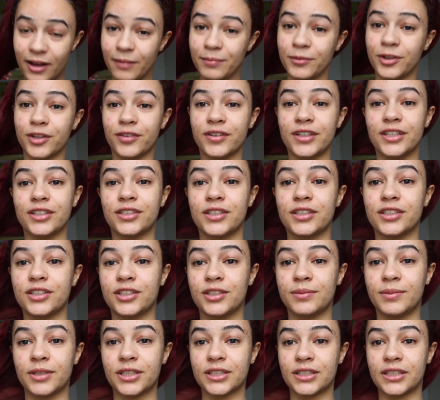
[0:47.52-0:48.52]
I'm not really doing
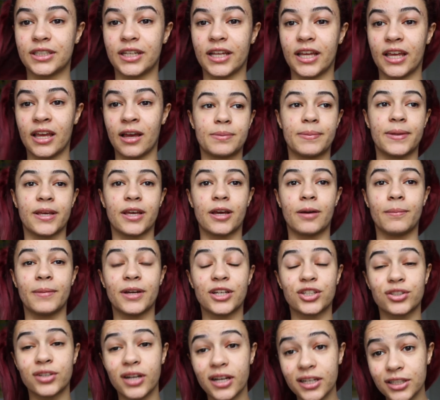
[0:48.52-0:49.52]
too much today. I'll pick up
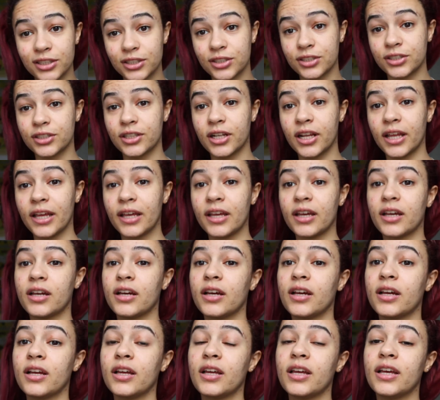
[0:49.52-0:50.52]
my tracksuit
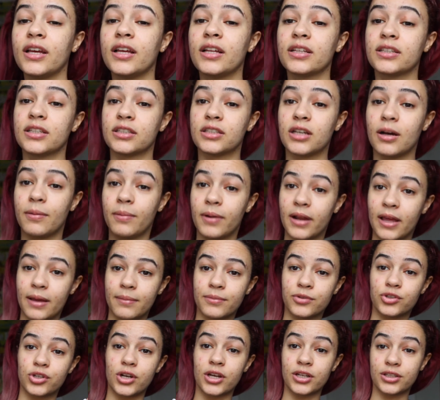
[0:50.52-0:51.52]
later. The double
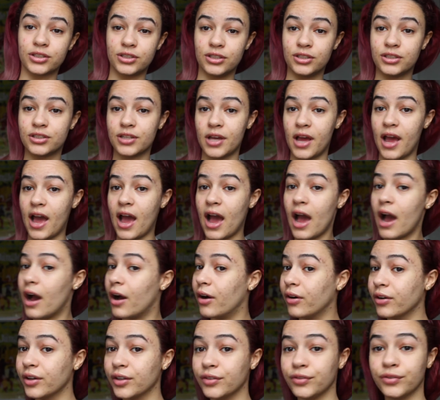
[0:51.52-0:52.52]
M tracksuits are
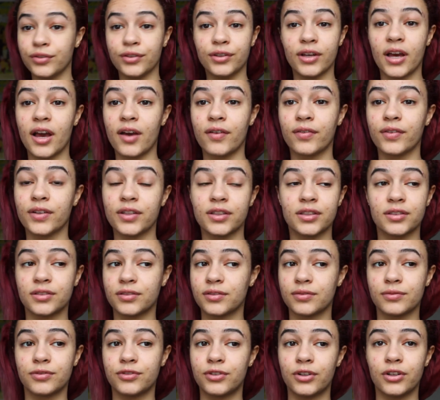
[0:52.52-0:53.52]
out. If you
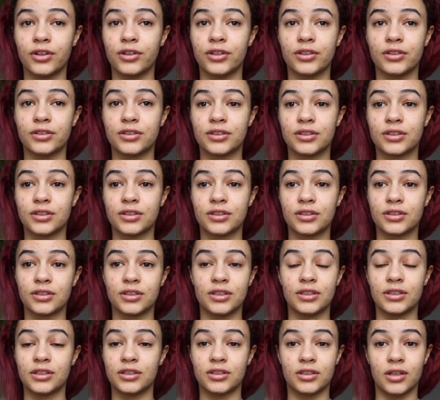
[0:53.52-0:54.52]
haven't followed
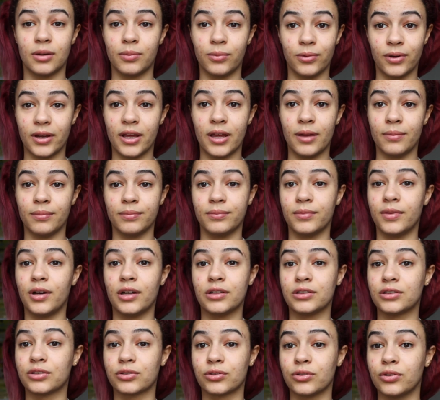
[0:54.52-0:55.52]

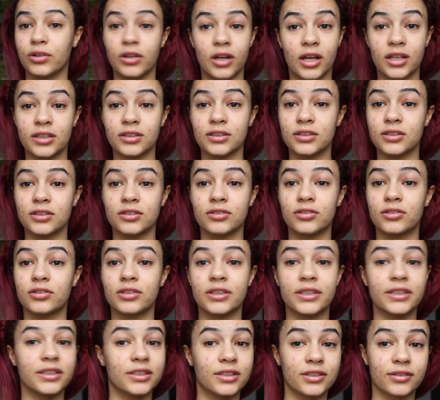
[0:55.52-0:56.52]
GRWMaya_London
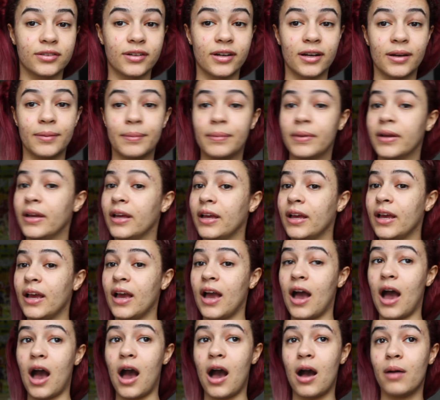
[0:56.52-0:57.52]
on Instagram,
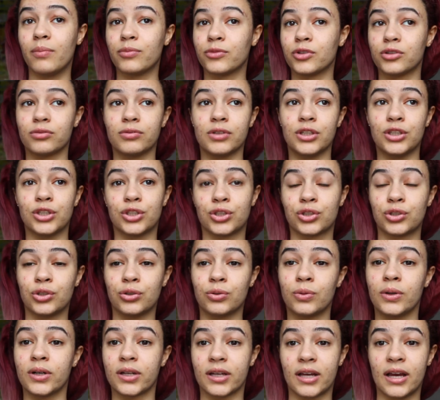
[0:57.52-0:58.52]
I'm not really
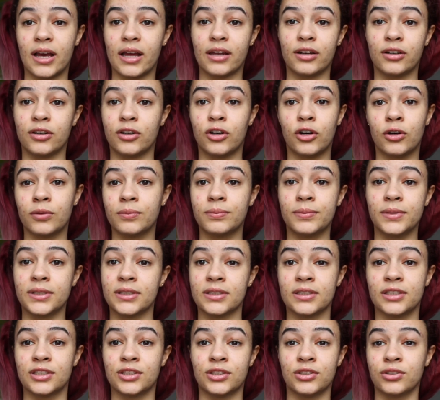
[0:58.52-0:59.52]
sure what kind of op
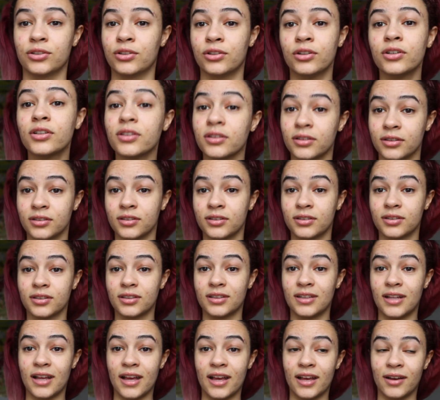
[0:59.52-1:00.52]
business you're on.
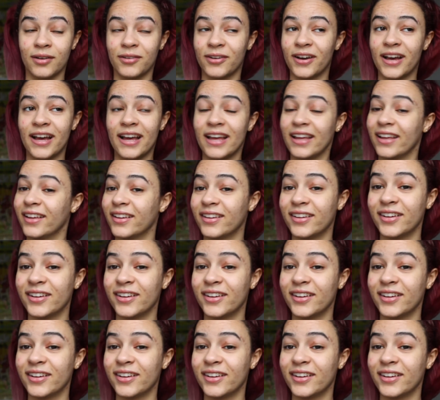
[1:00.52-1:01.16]
Like, why